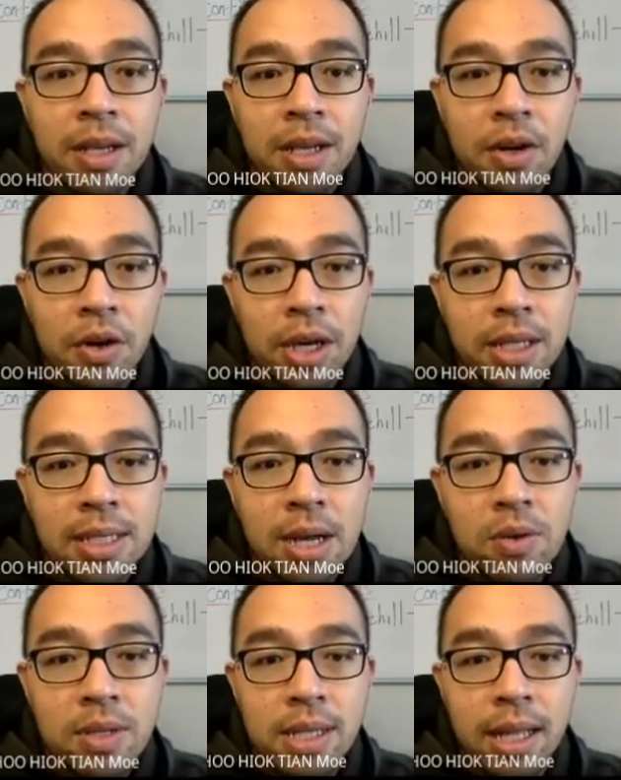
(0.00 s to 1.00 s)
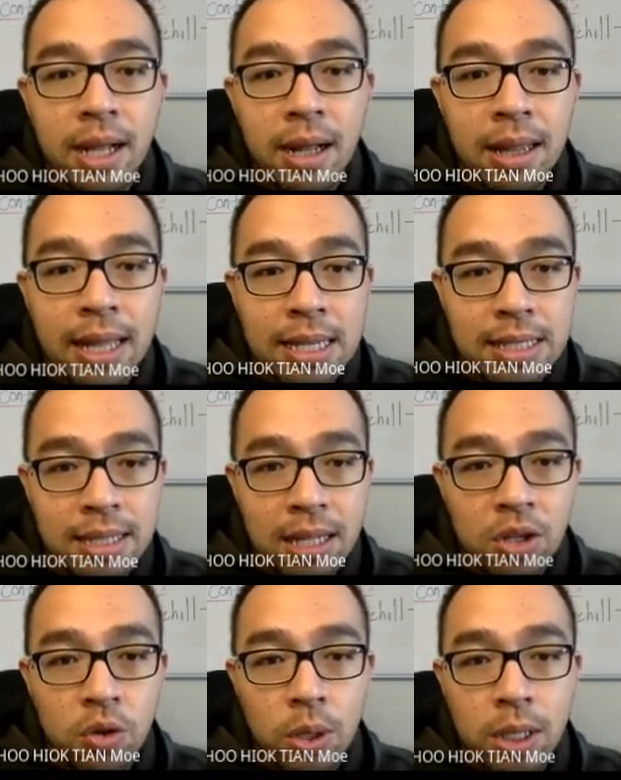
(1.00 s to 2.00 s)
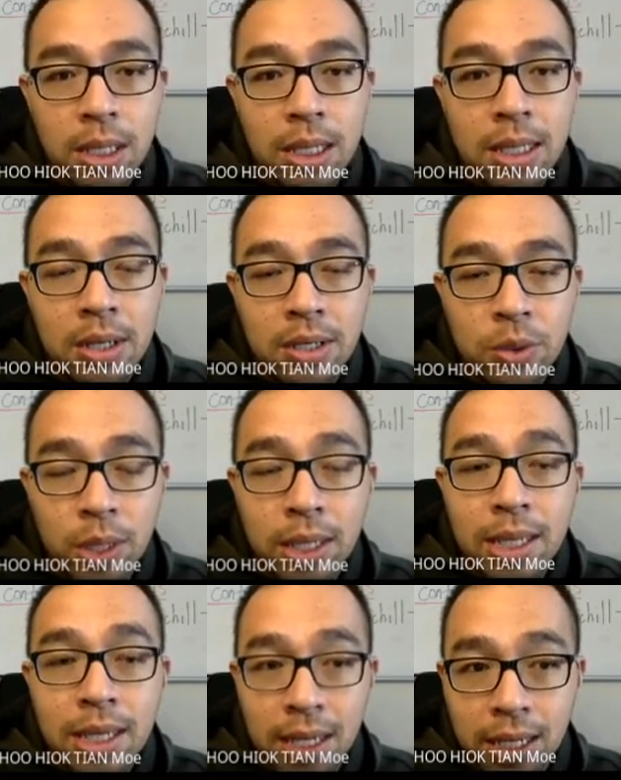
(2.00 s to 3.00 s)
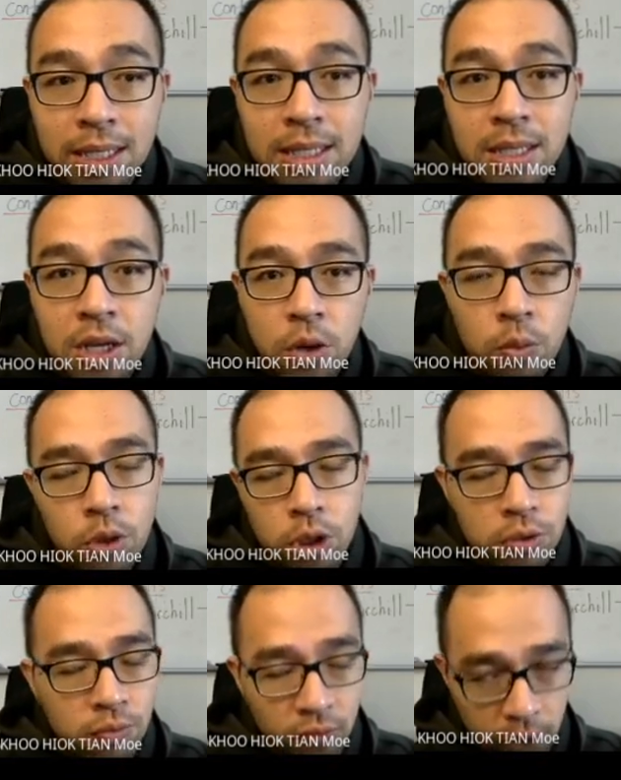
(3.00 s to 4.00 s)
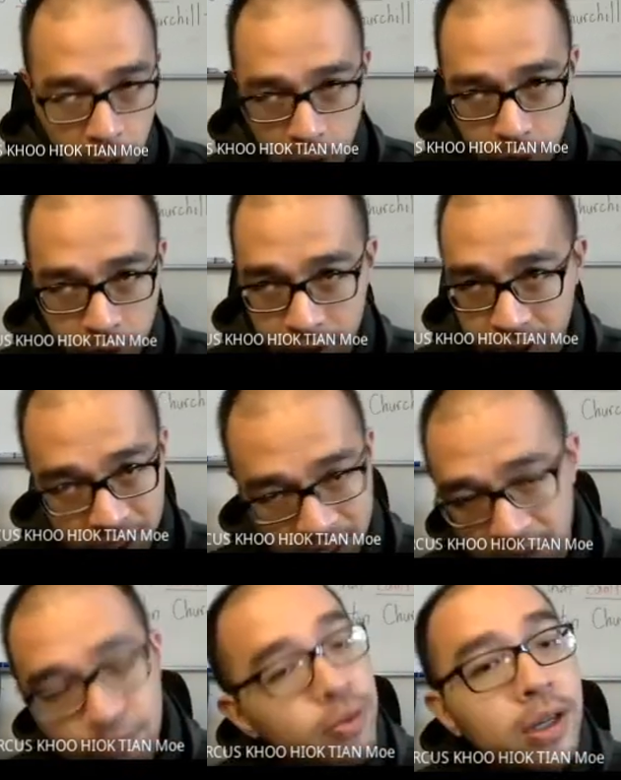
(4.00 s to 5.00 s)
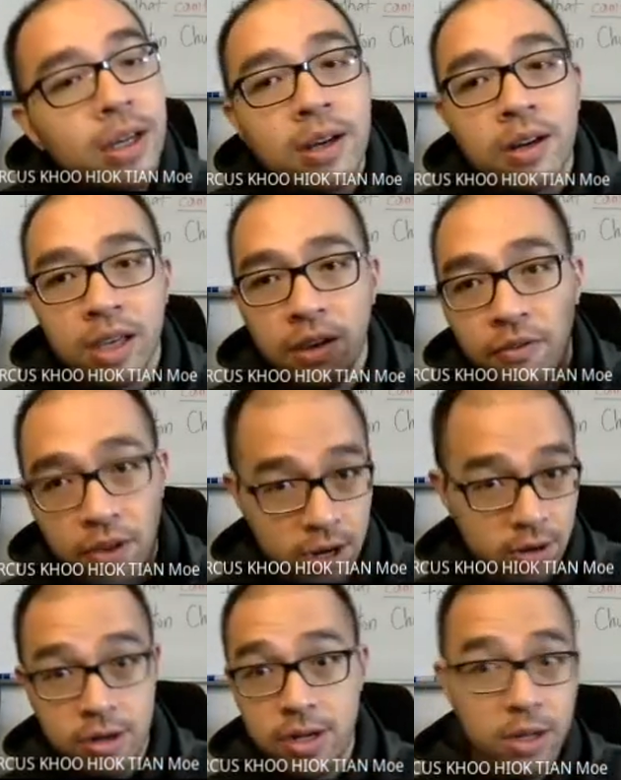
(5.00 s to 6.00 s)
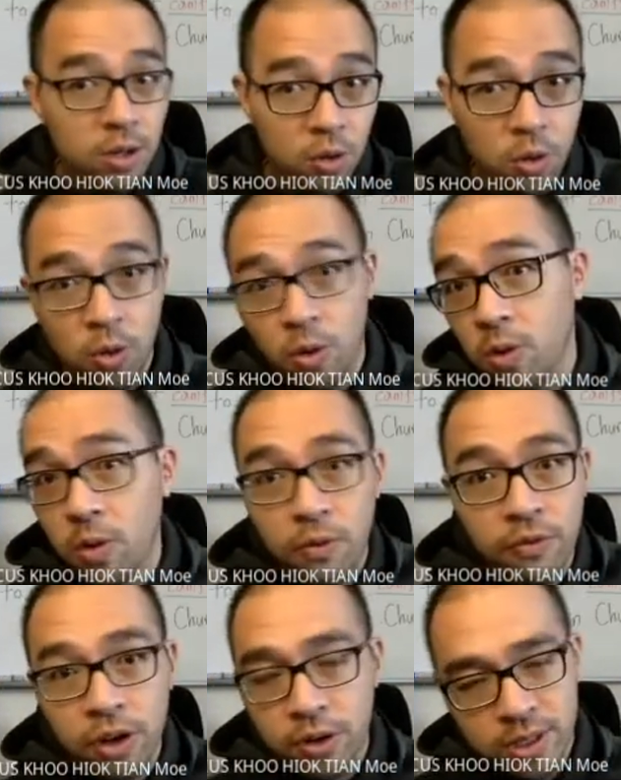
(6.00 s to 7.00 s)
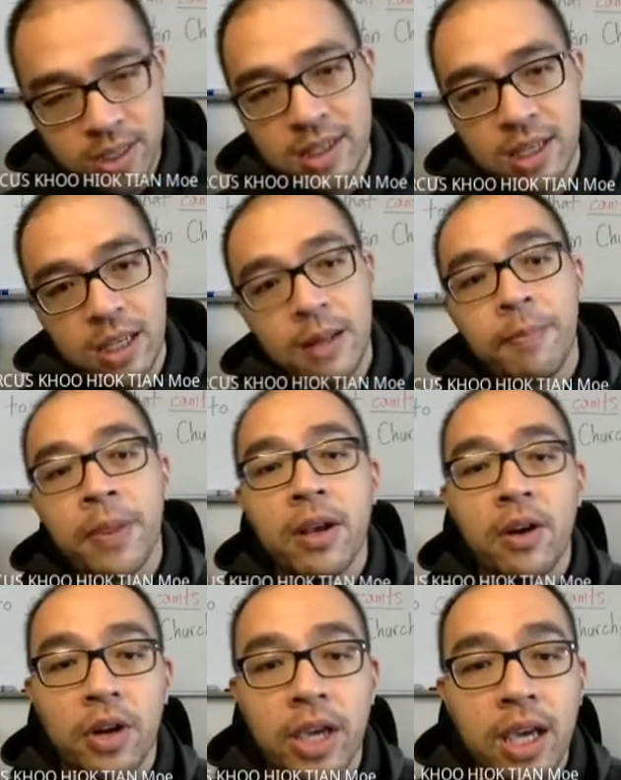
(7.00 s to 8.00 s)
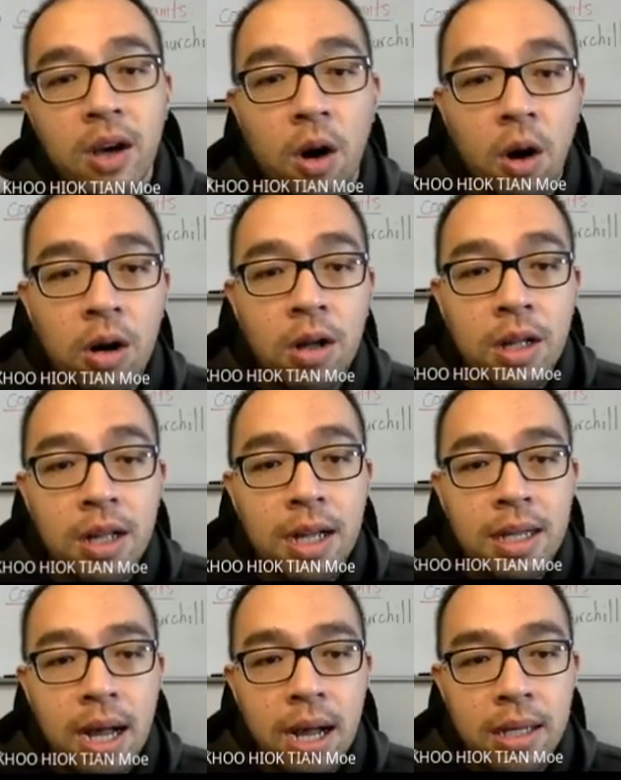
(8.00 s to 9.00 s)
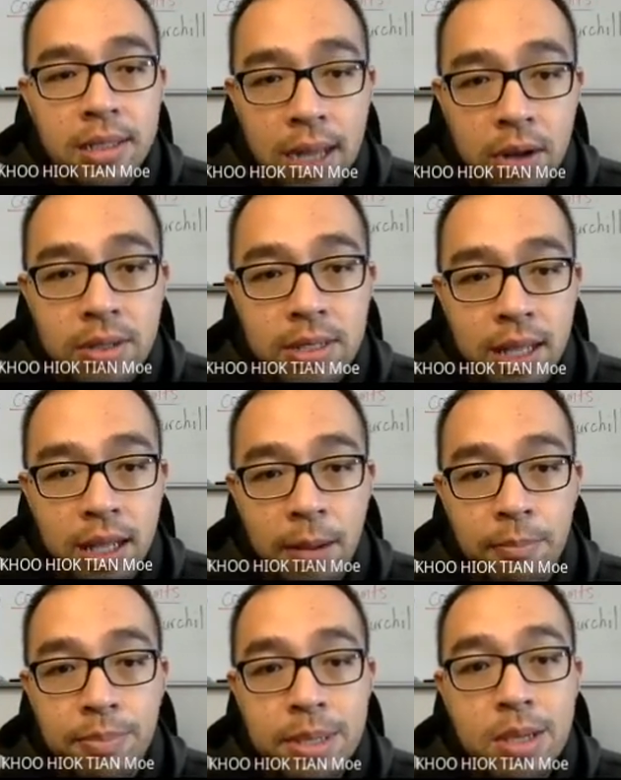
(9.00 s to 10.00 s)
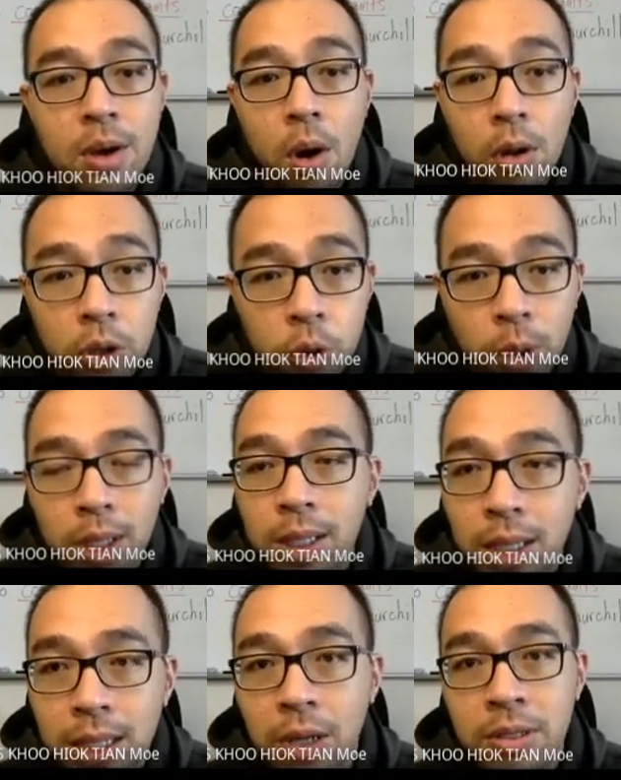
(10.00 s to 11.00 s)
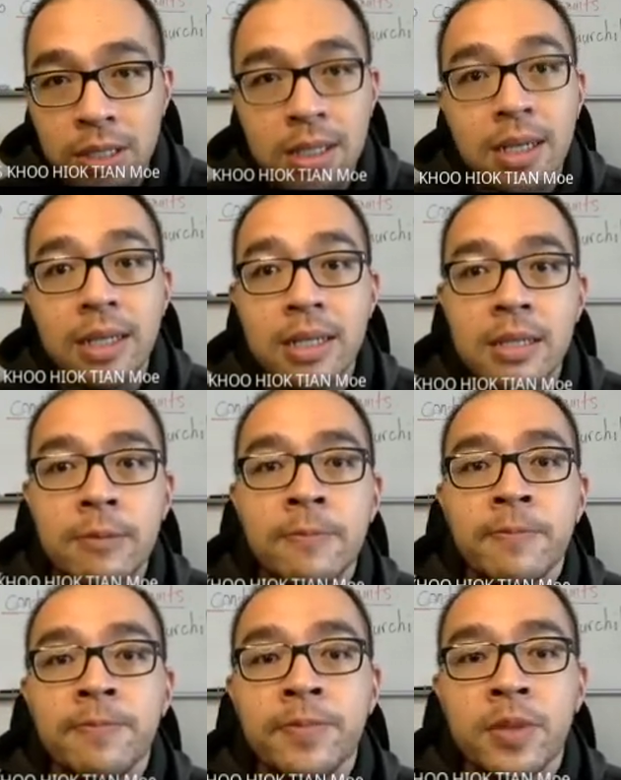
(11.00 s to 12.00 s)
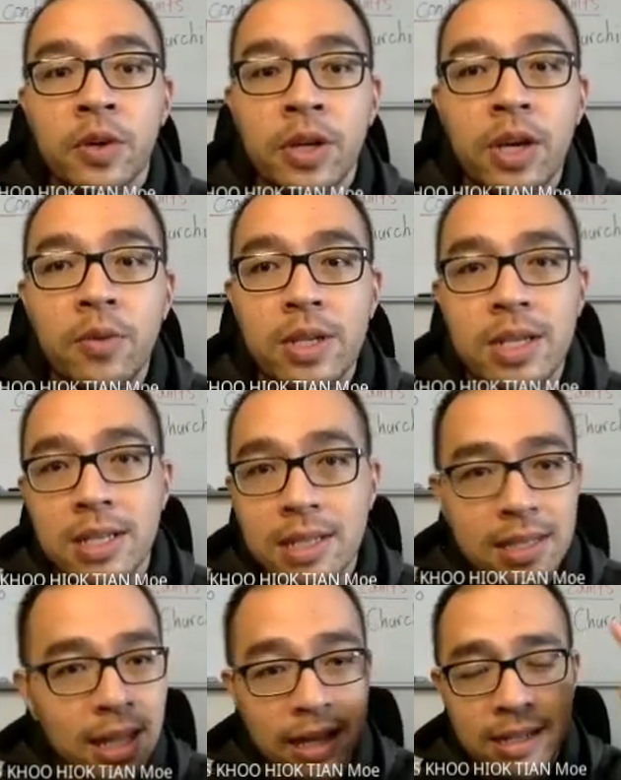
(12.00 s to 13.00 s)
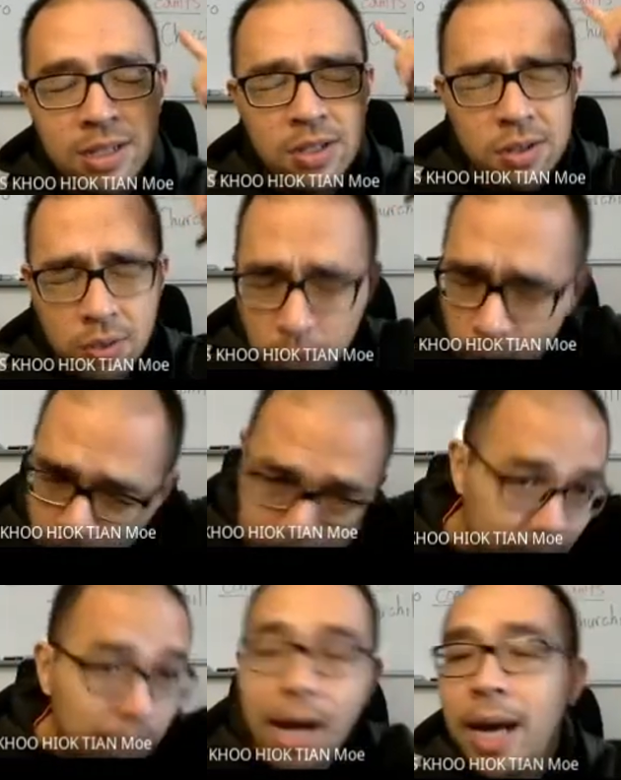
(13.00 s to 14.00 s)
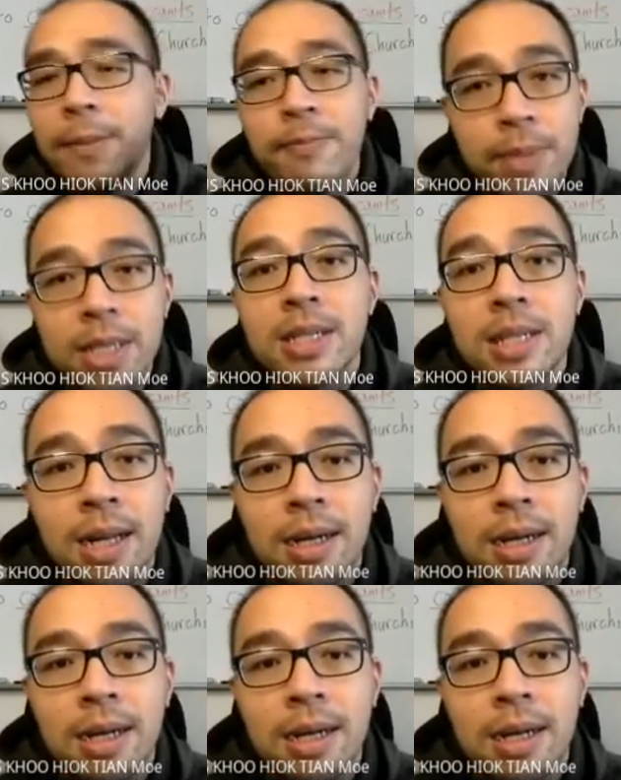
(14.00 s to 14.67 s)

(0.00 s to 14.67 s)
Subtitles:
Okay, sounds that are less than 20 hertz, which is very deep, okay, very low frequency, okay, or sounds that are beyond 20,000 hertz, okay, which is like super high pitch,